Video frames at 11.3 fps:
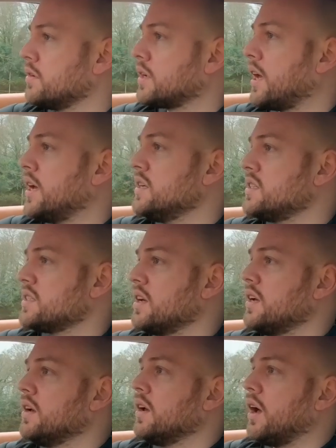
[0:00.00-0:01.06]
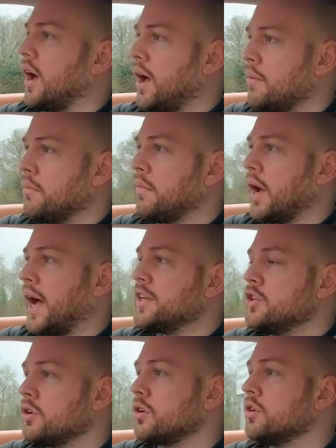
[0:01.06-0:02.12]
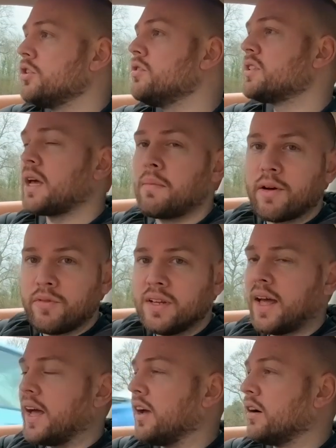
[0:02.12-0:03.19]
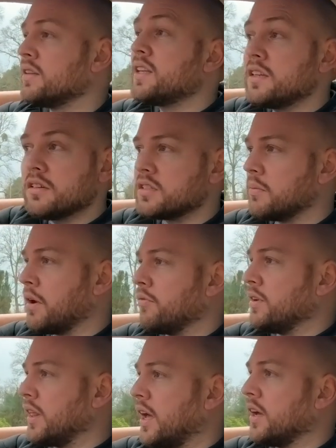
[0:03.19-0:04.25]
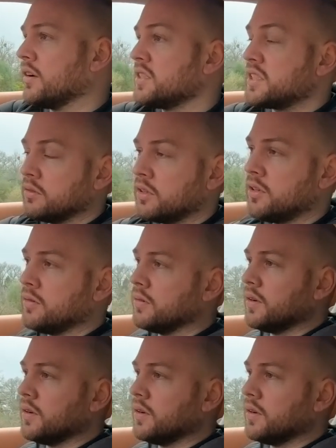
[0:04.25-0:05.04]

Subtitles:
case. And you could use them every day. I did use them every day. I still do.